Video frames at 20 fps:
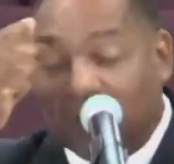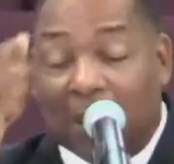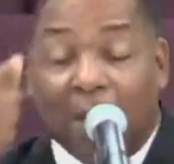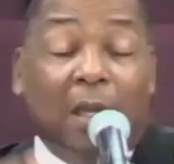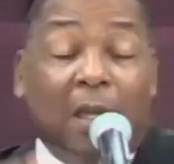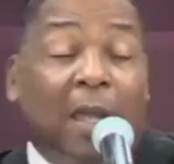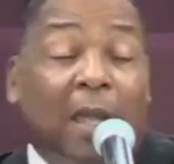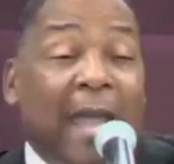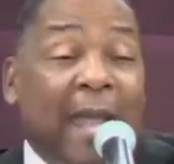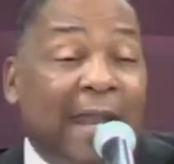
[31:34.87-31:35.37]

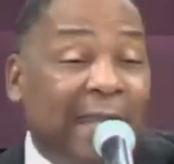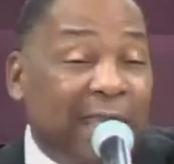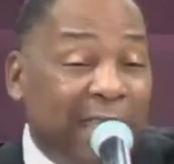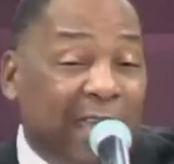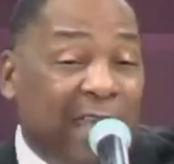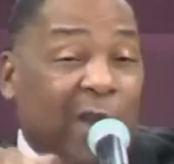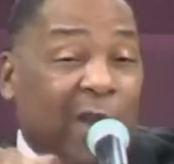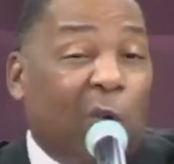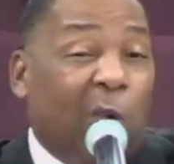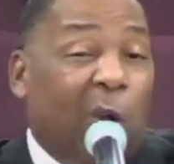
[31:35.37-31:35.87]
and
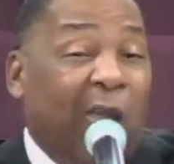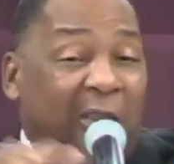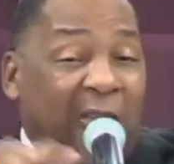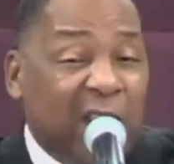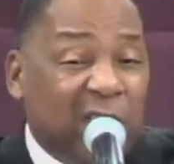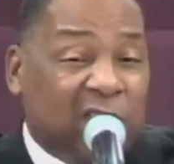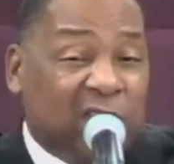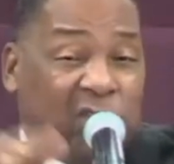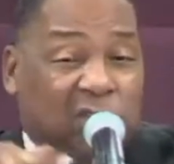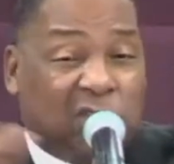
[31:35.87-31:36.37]
he
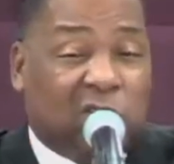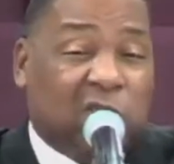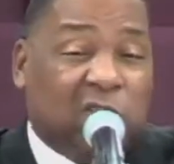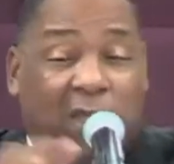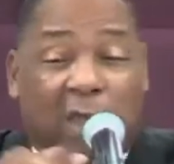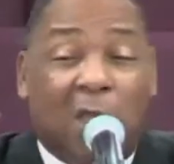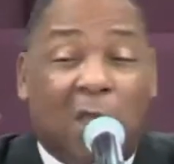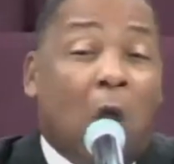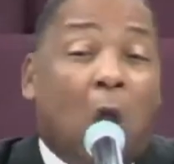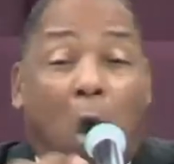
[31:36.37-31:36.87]
erased
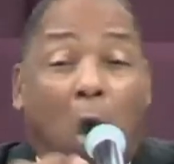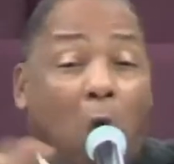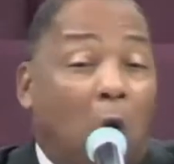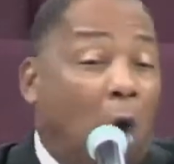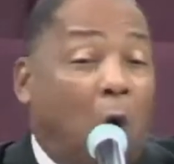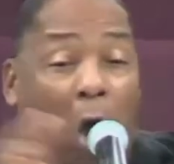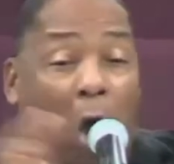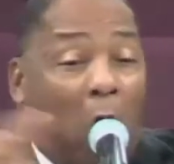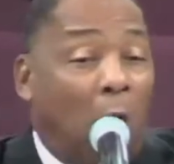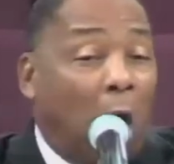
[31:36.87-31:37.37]

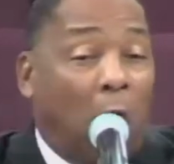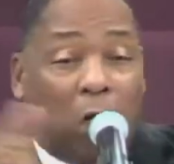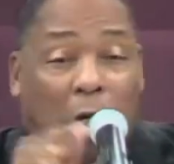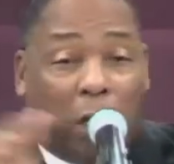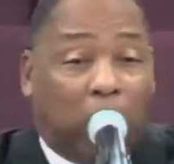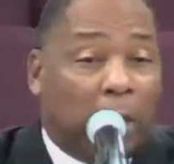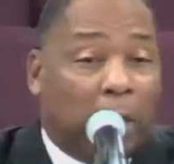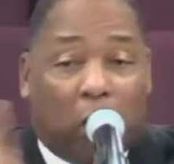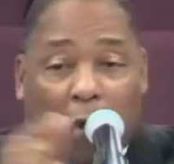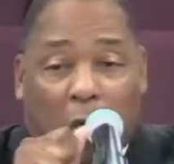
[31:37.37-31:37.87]
all
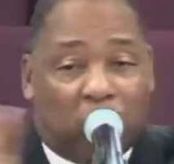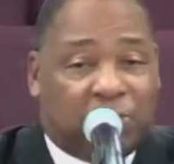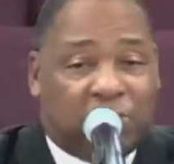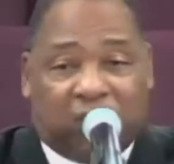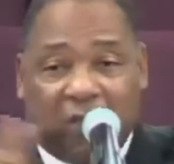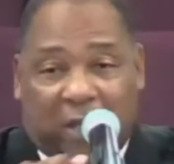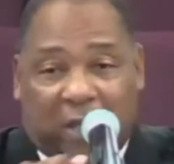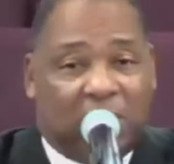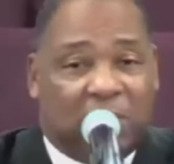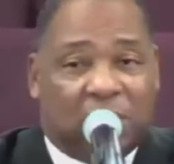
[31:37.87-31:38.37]
of your
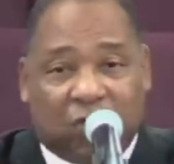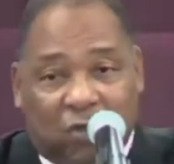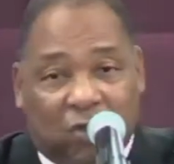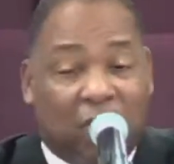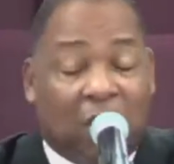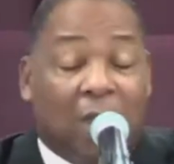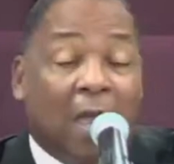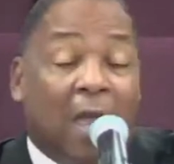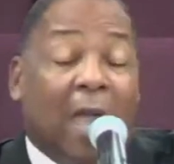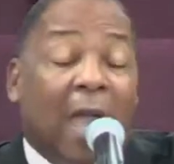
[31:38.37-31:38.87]
sins.
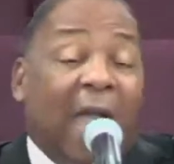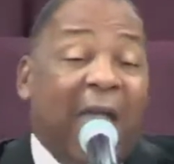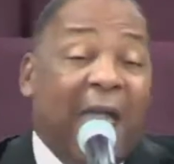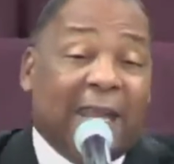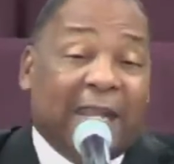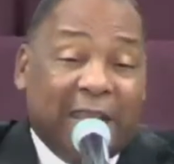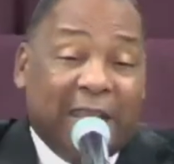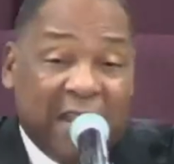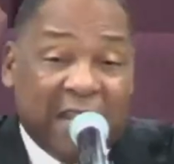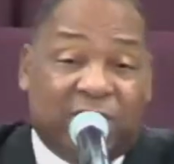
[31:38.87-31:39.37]

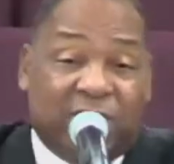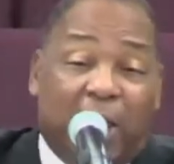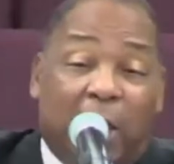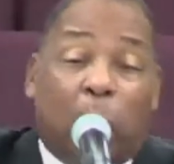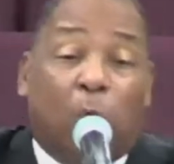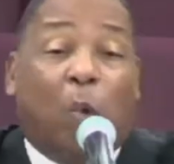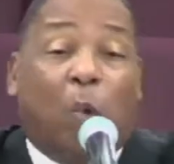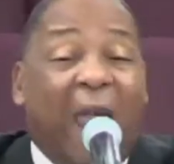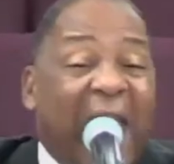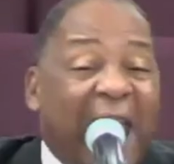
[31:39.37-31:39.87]
And he's
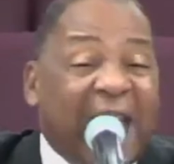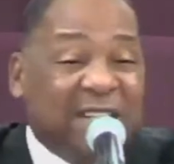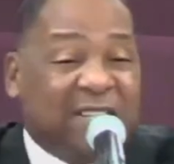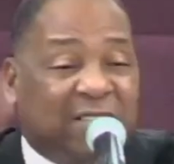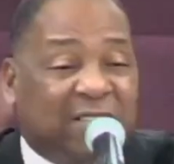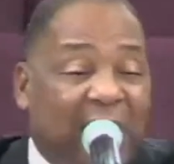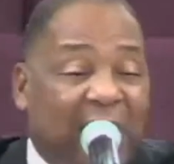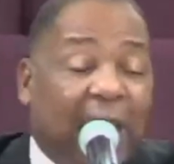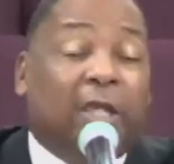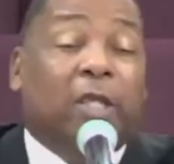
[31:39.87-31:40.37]

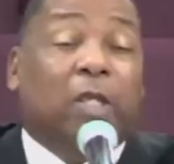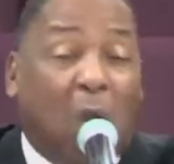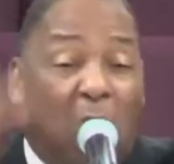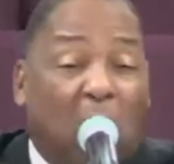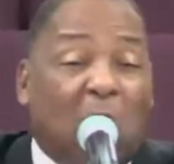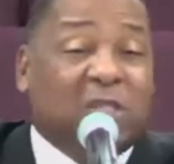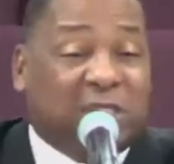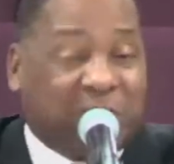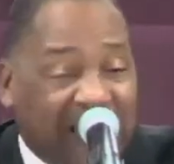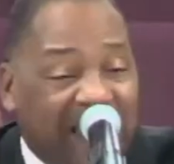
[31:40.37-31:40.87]
erasing
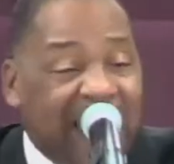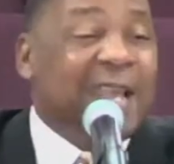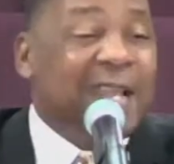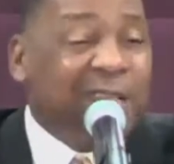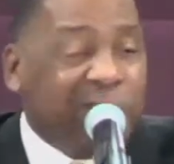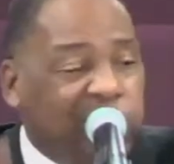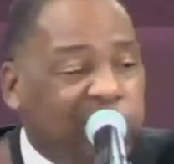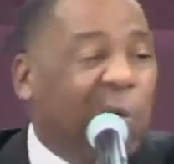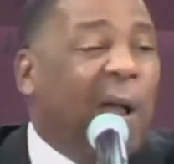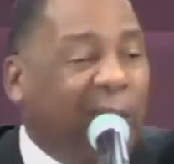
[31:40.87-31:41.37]
your
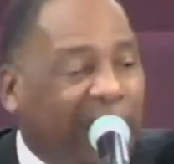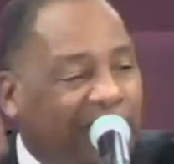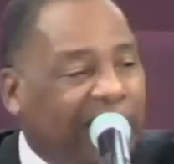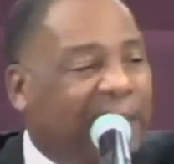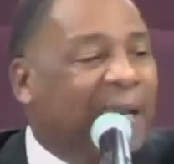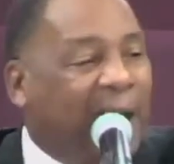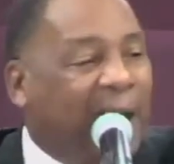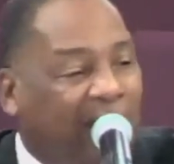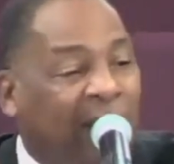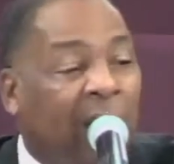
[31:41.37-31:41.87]
sins right
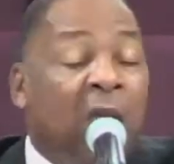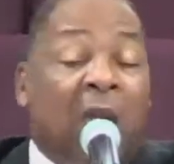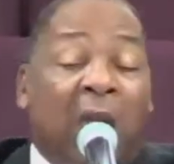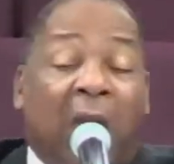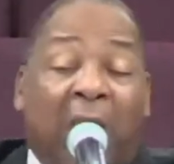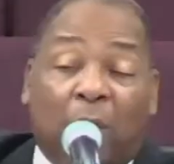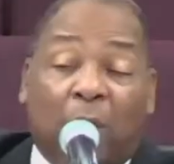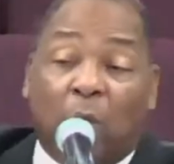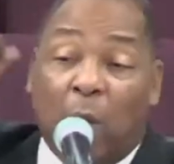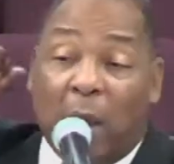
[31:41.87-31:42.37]
now.
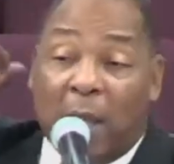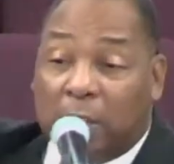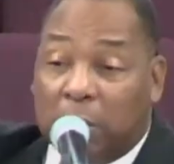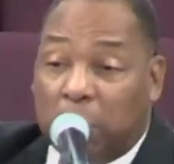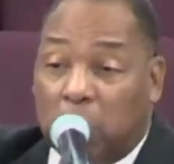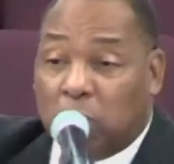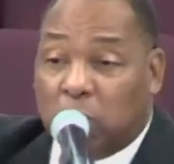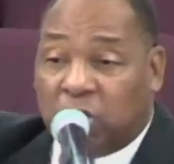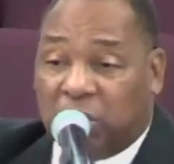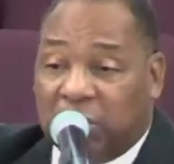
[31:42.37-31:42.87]
And when
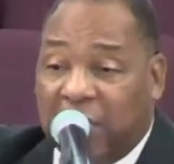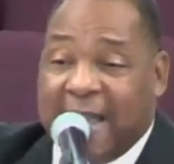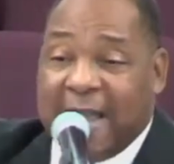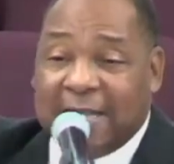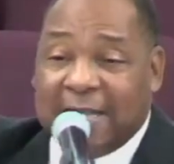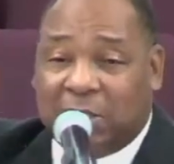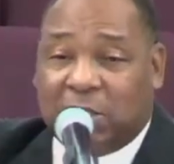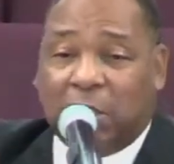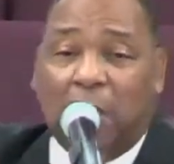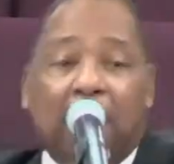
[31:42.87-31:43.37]
you
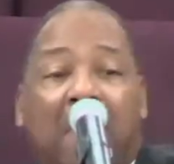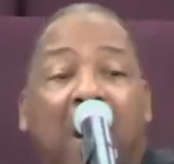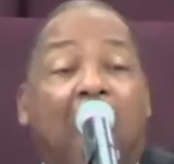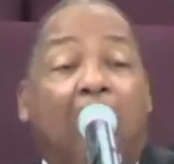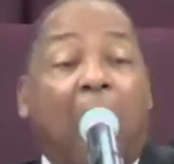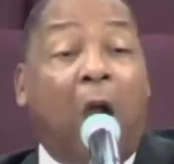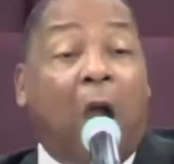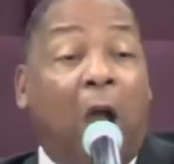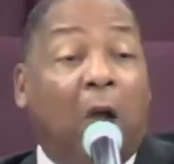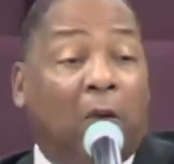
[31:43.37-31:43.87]
sin
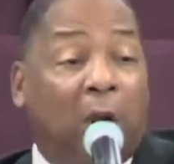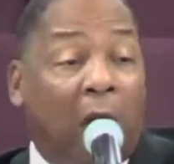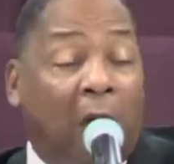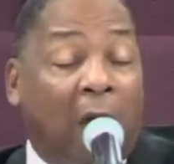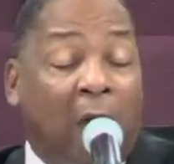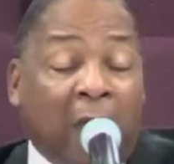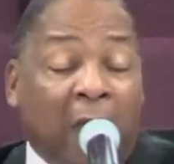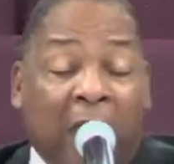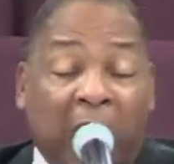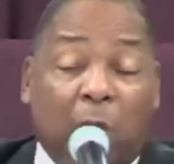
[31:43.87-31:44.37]
tomorrow,
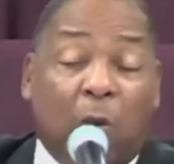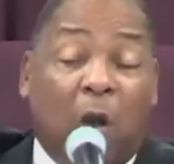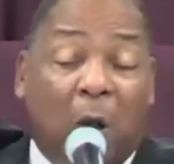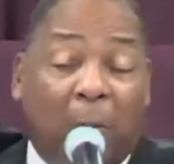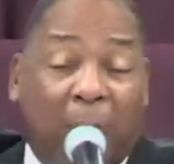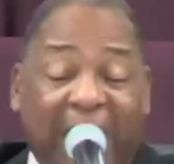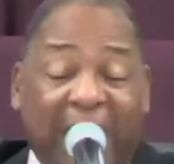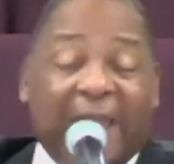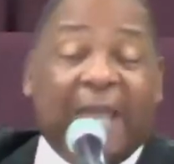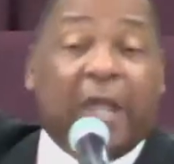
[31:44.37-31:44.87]
he will
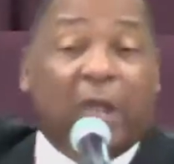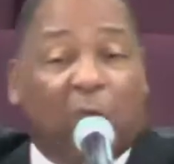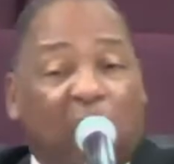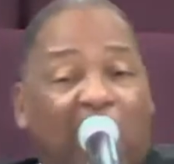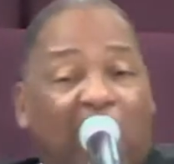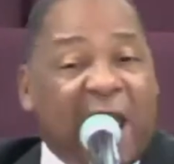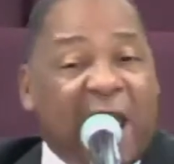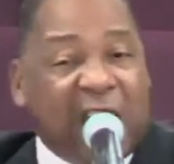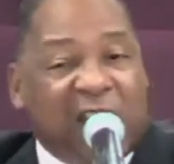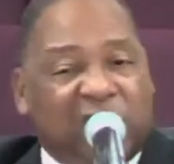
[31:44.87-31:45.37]
be
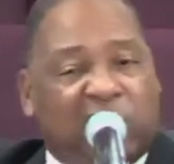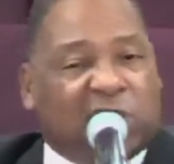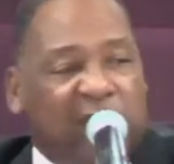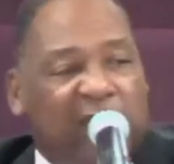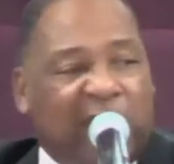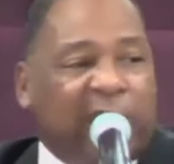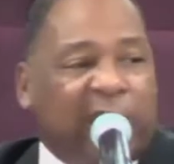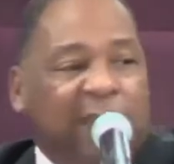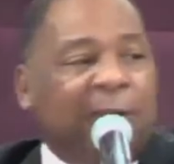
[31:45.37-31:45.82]
erasing